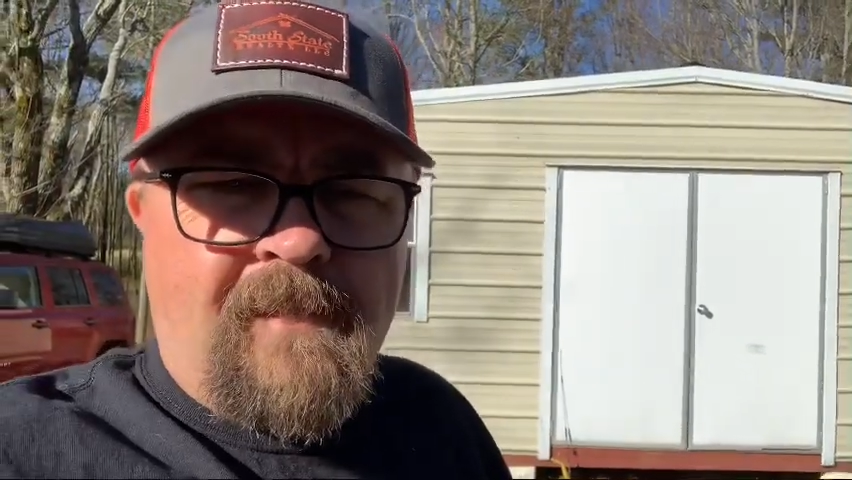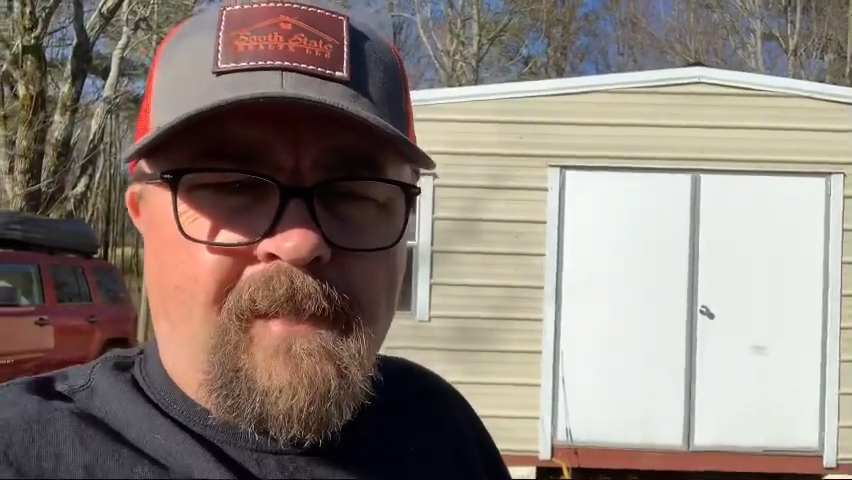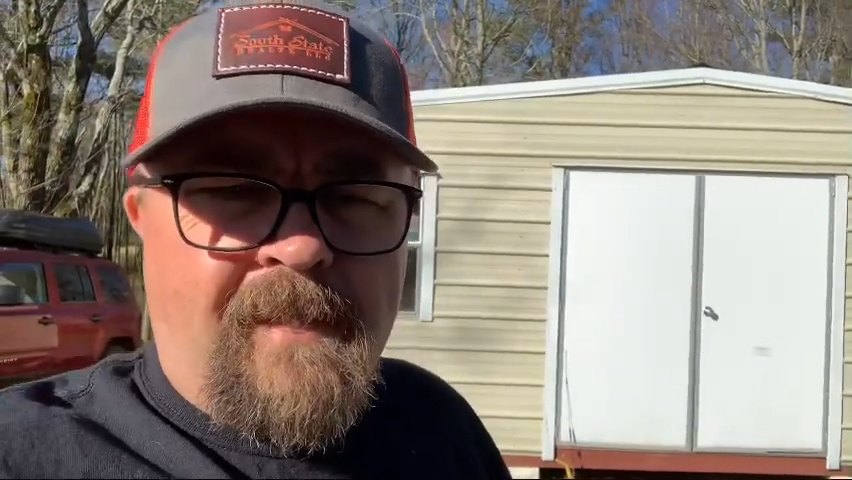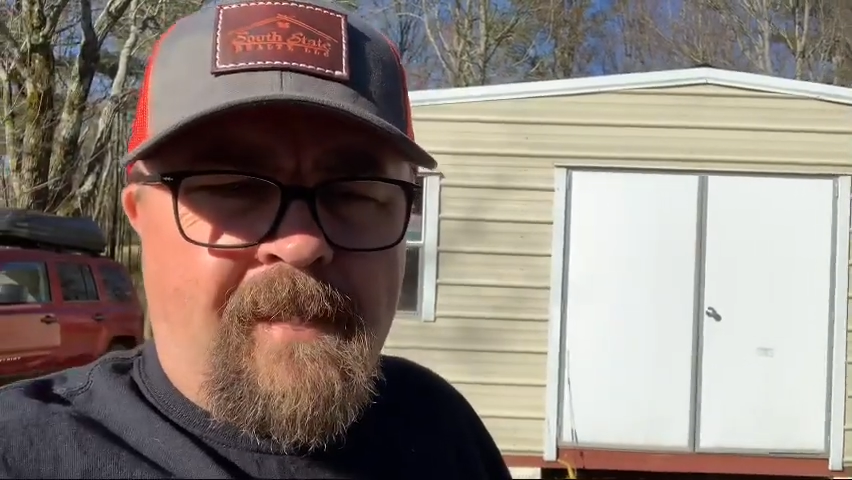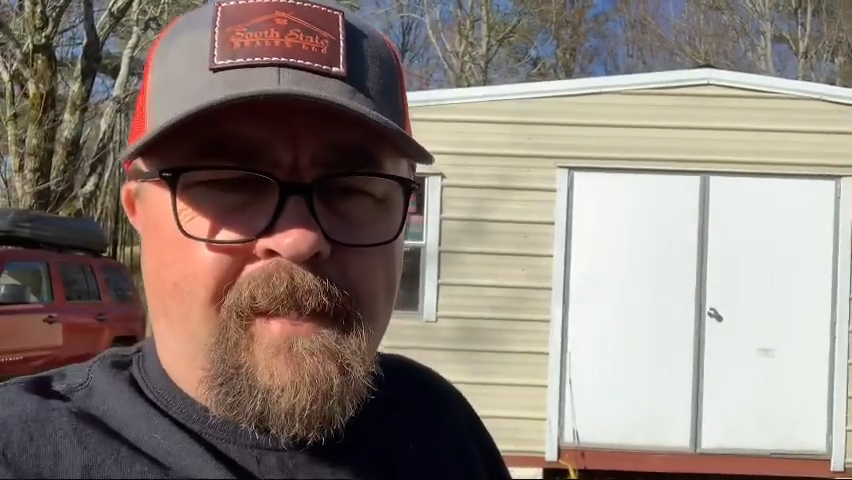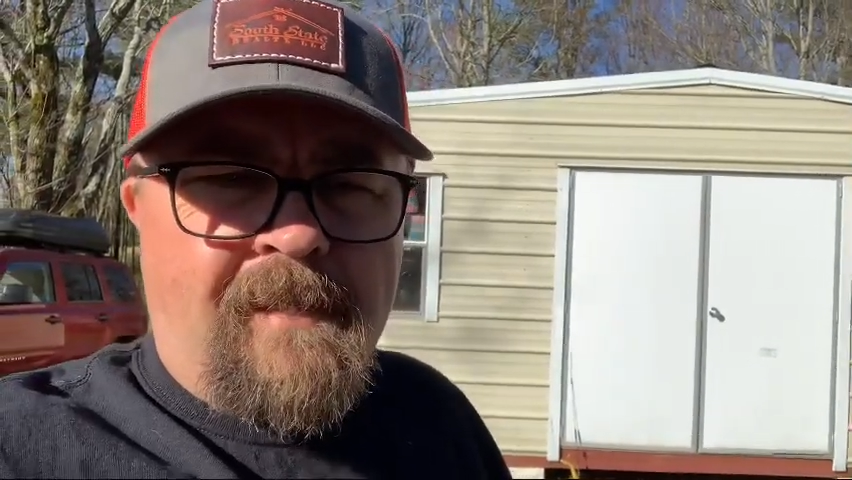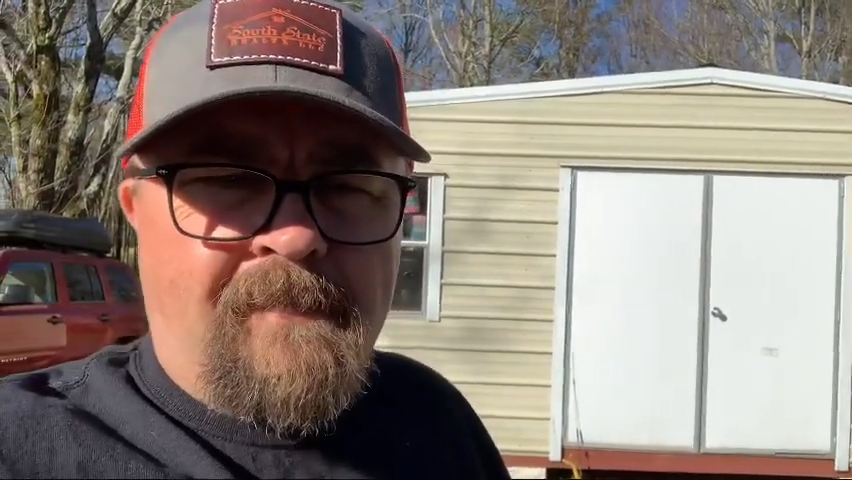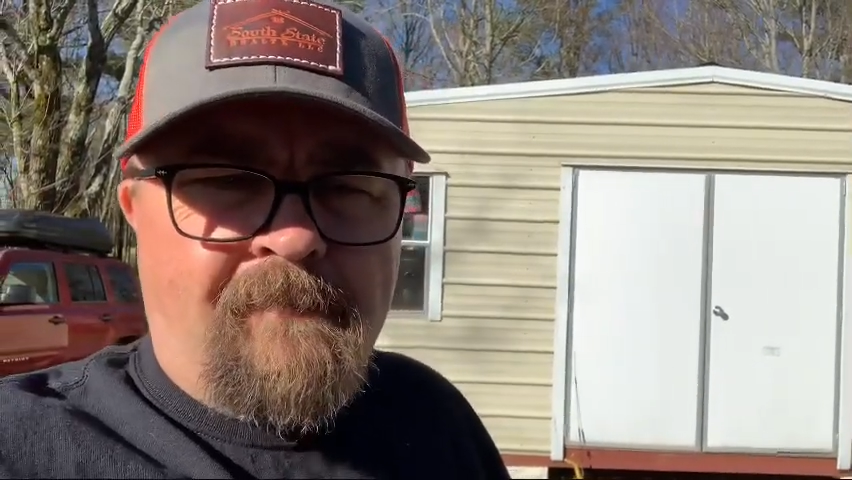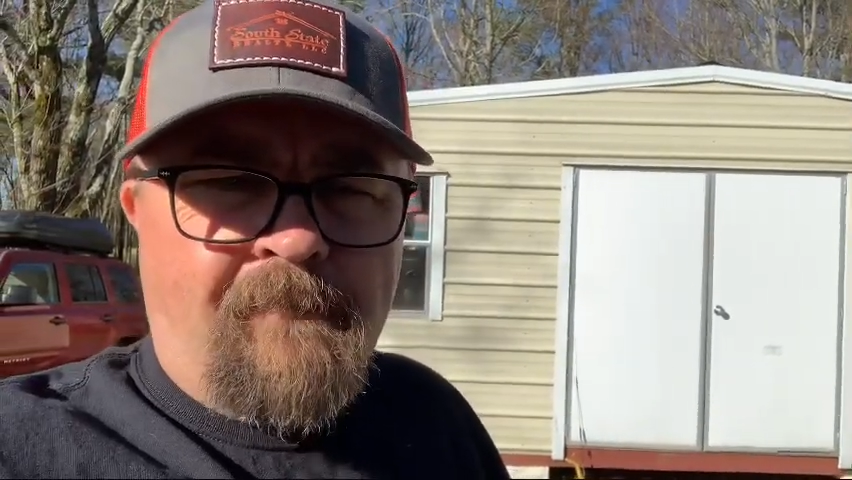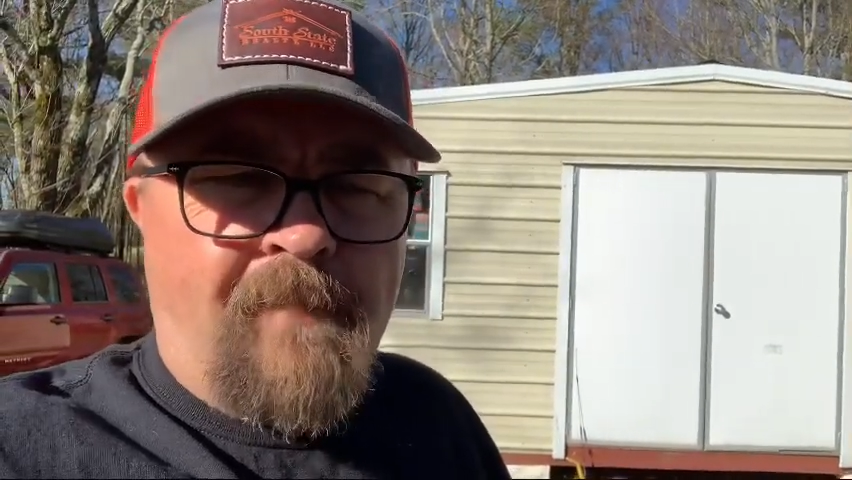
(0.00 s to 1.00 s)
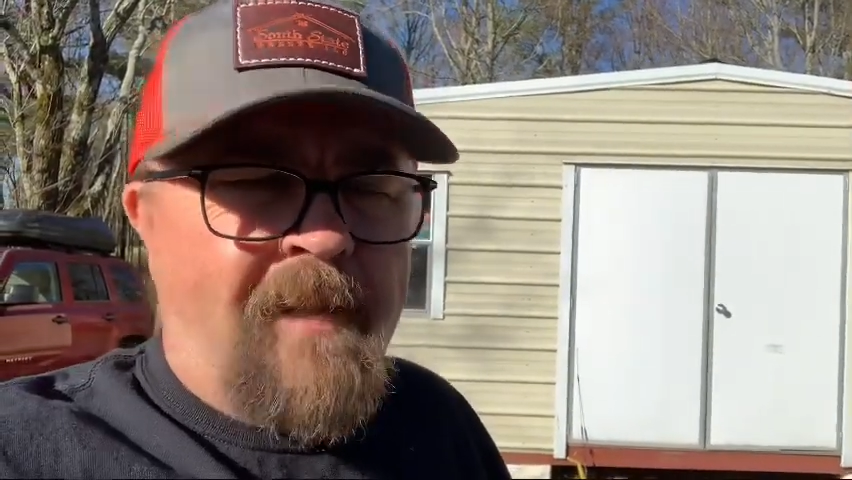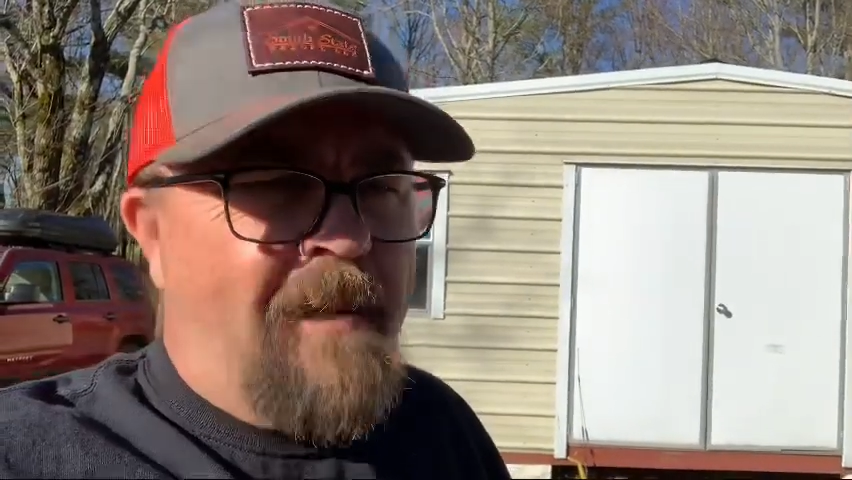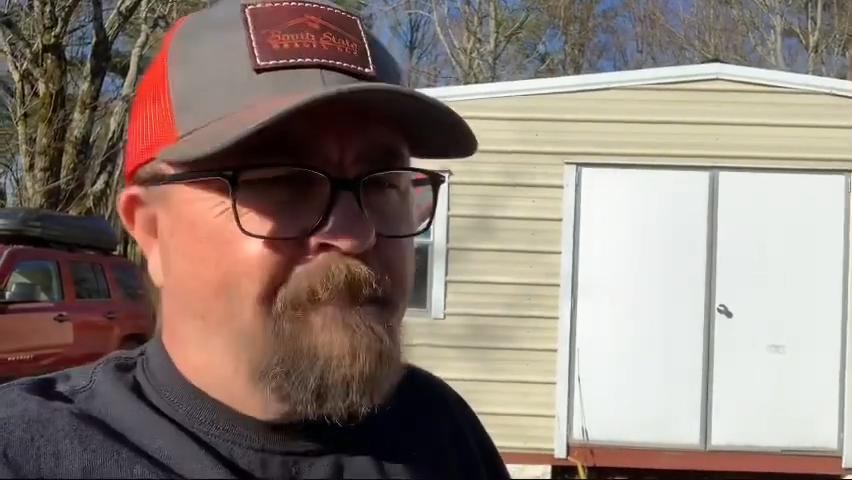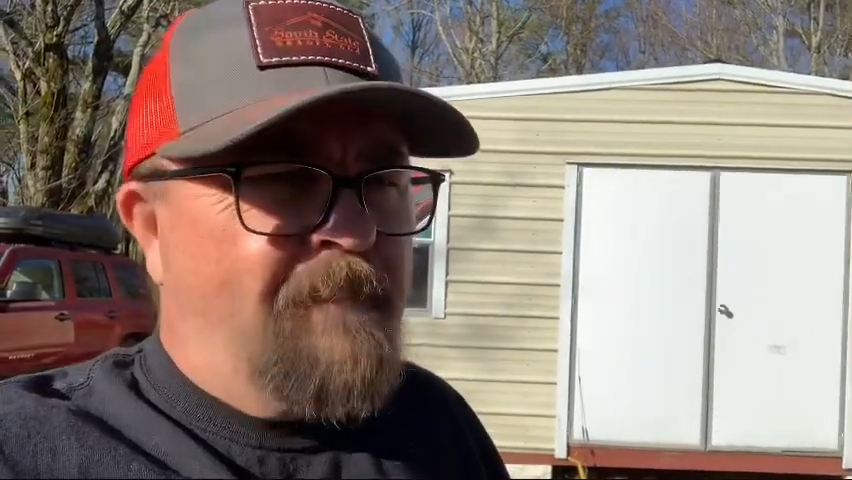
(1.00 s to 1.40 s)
And we had